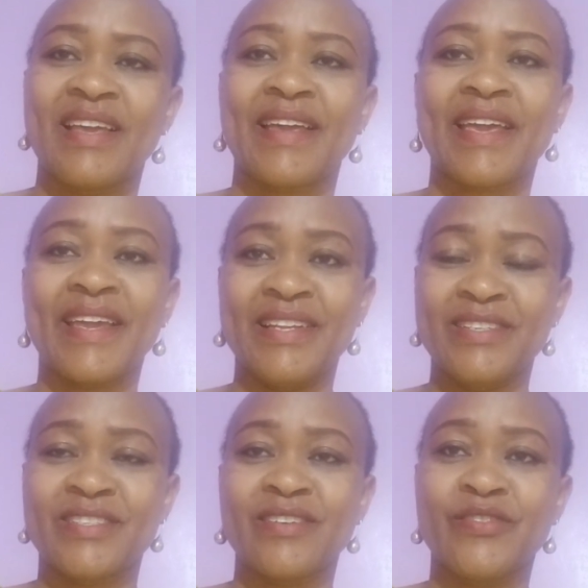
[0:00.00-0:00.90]

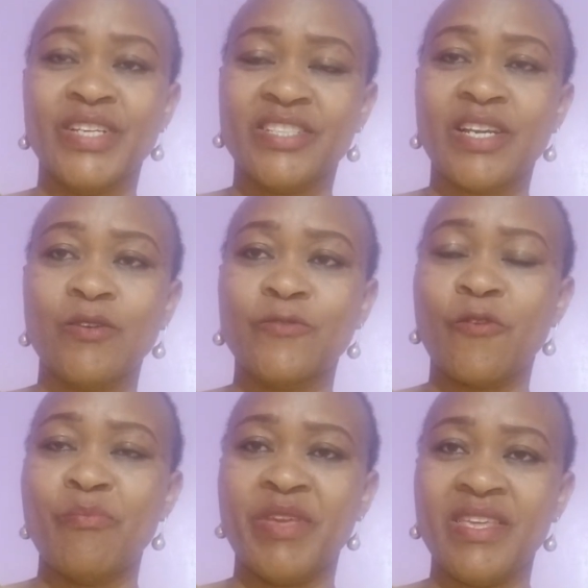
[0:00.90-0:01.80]
And reach out
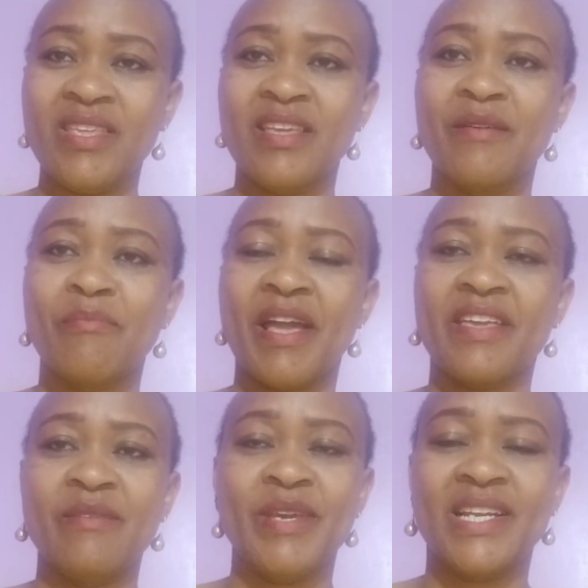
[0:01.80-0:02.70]
for me. My
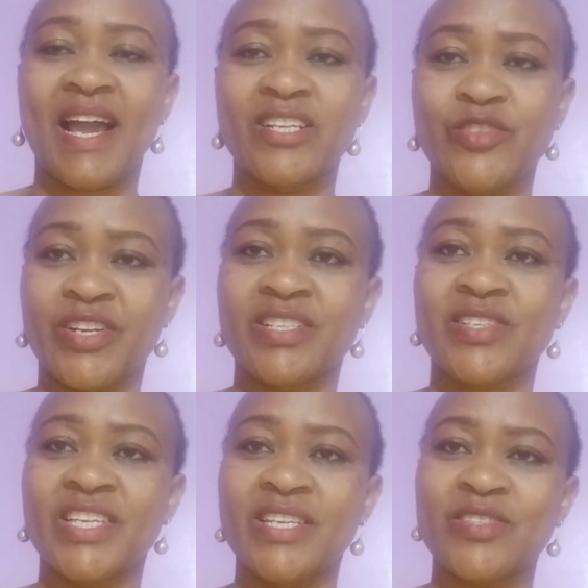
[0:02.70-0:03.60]
email
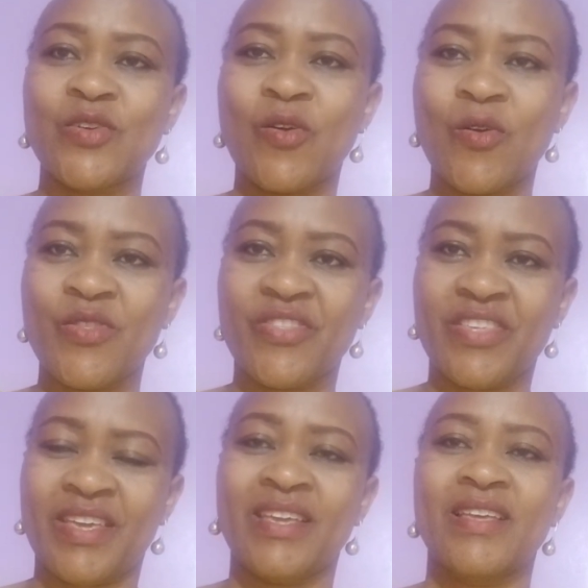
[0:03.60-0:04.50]
address is on
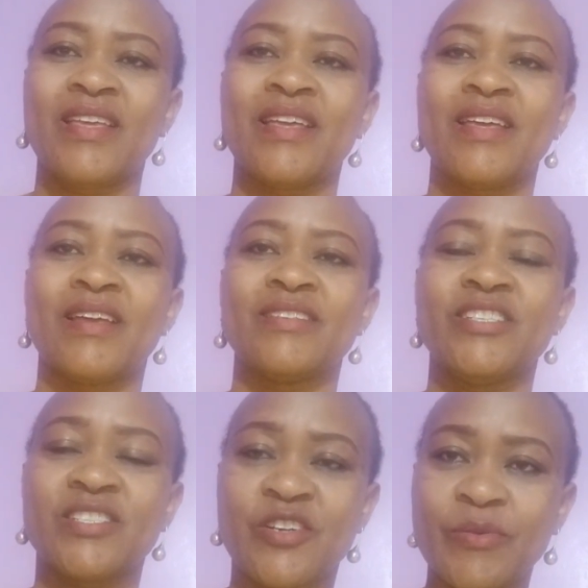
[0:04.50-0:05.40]
the
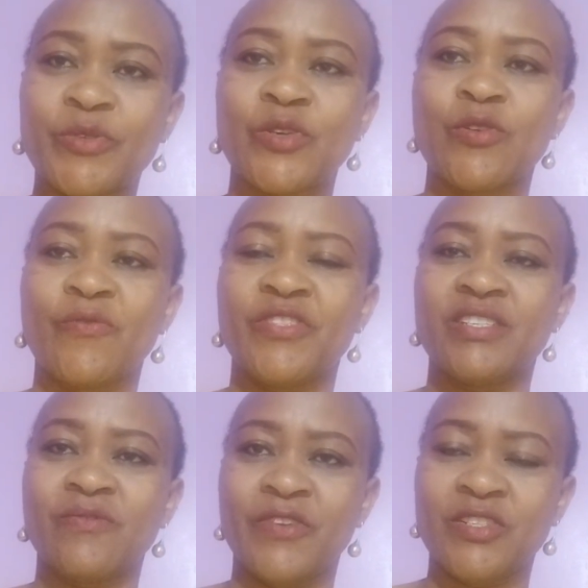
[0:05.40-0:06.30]
description of
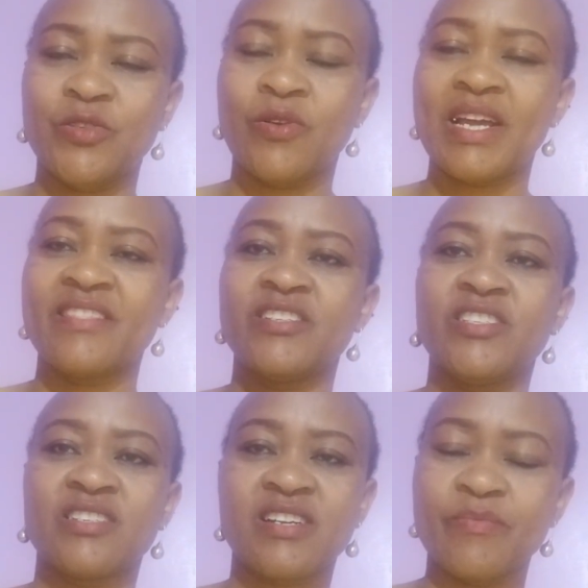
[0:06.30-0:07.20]
this video and the
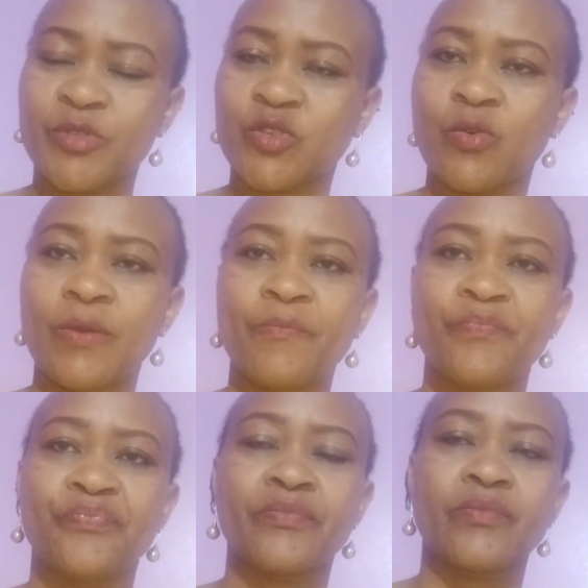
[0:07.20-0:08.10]
description
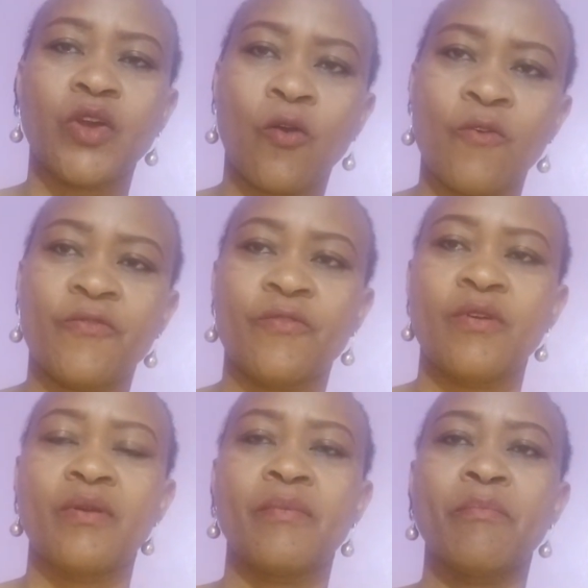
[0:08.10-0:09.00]
of
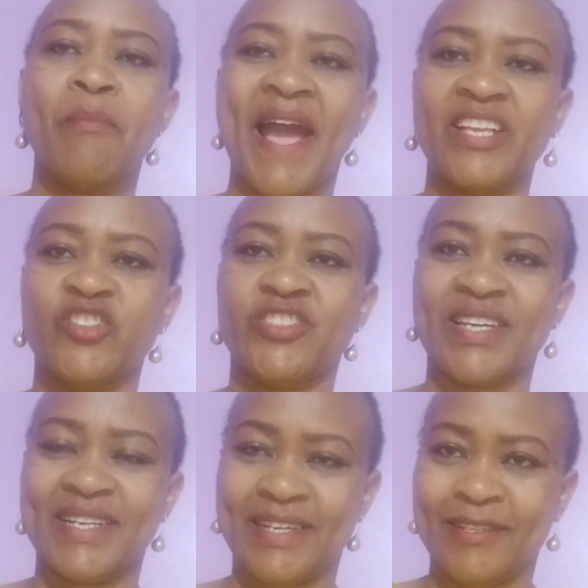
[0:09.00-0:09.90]
my
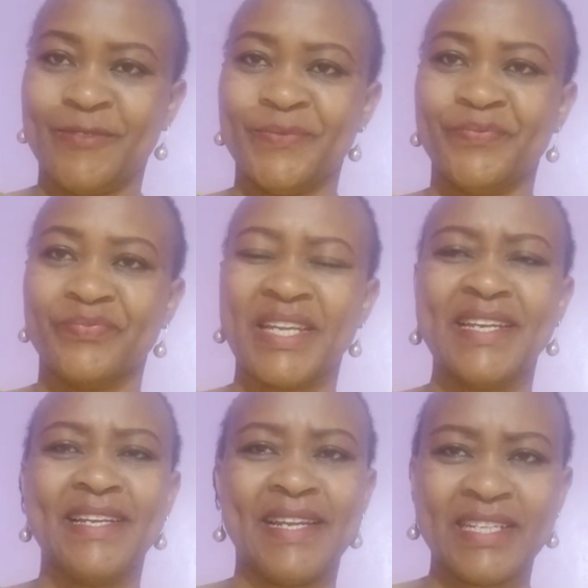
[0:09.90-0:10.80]
channel.
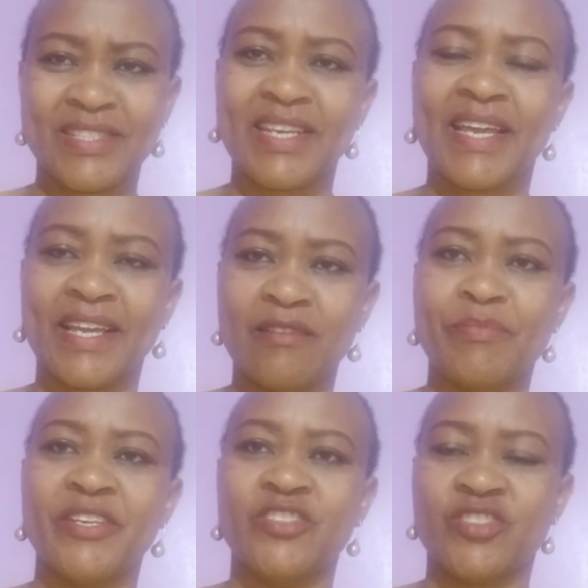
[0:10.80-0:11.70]
And let's
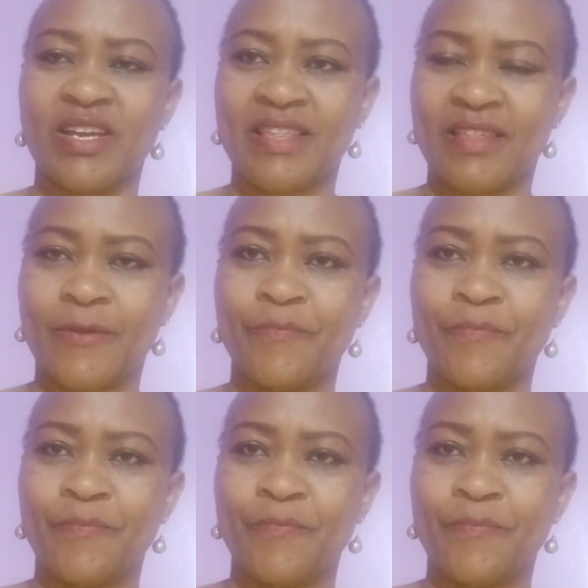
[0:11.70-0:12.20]
help each other.